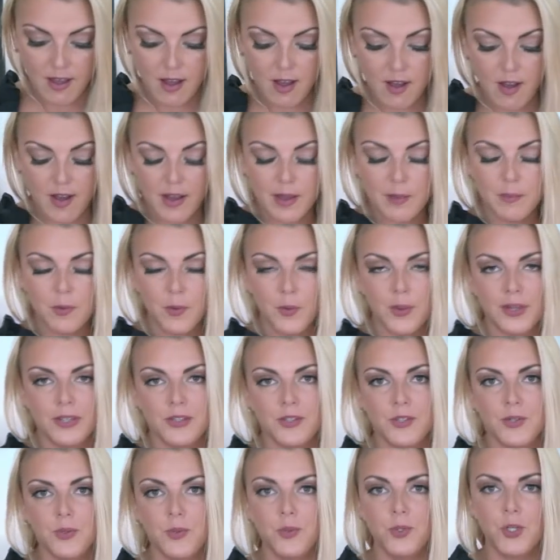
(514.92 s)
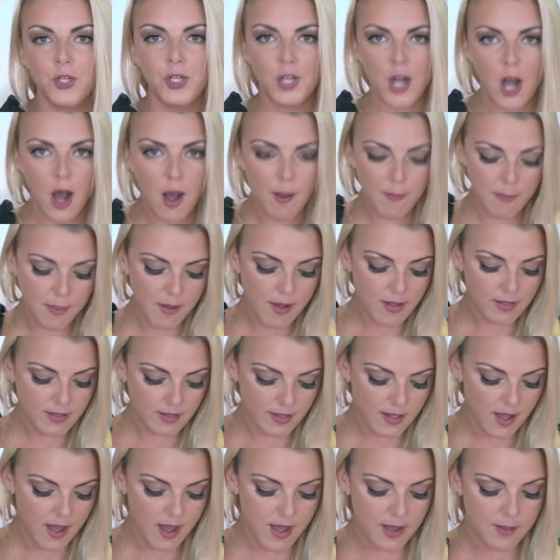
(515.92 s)
I'm going to chop a
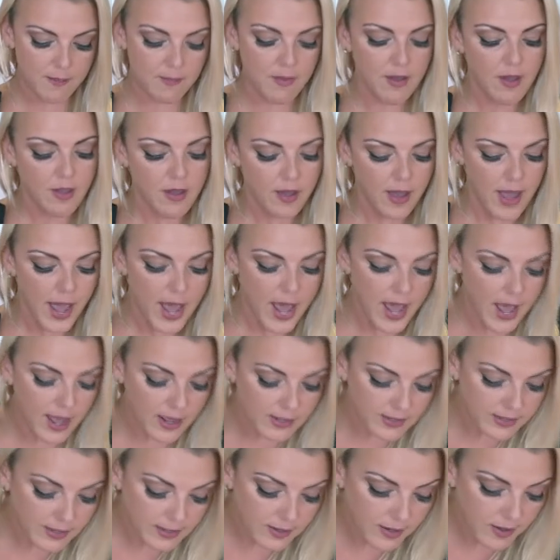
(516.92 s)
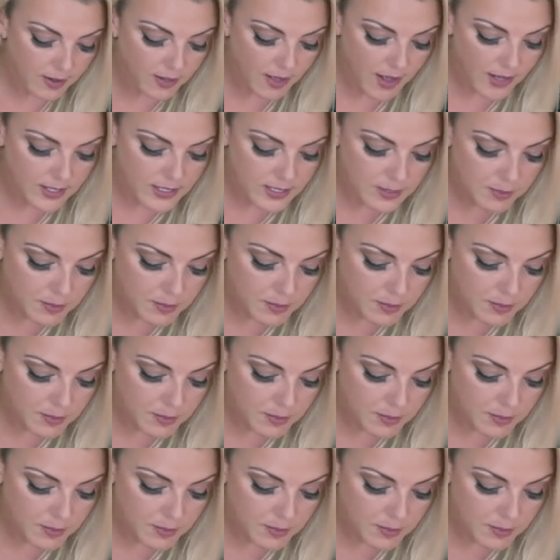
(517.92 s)
lime, and I know lots